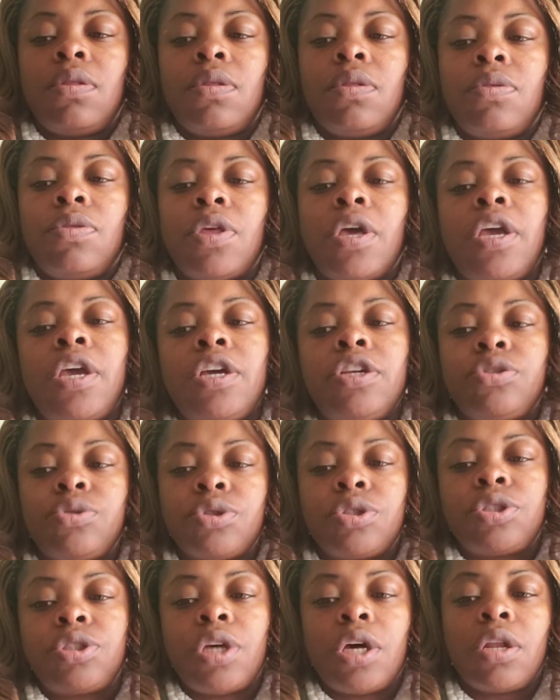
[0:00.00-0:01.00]
the
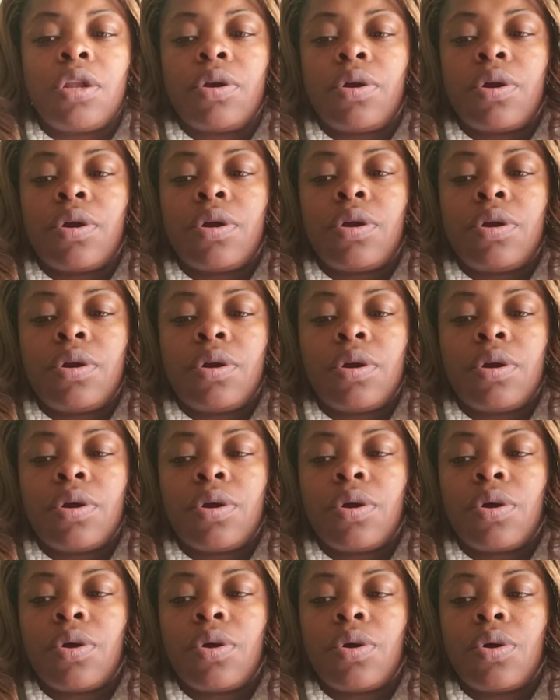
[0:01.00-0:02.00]
intracellular
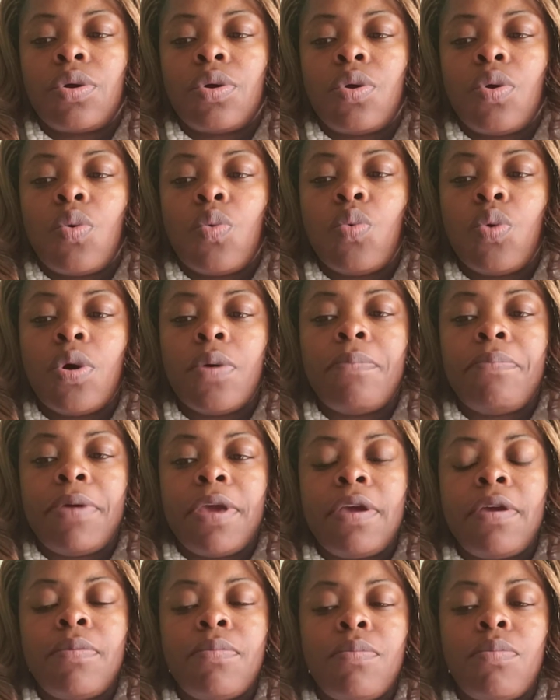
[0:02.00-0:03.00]
would
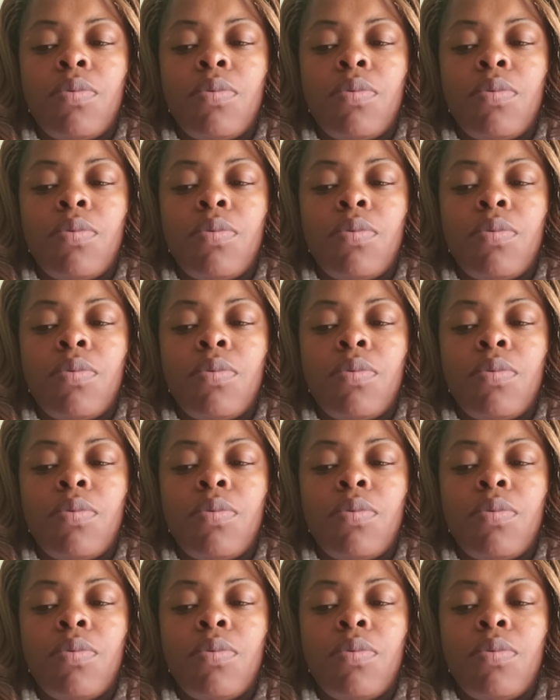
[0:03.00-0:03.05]
be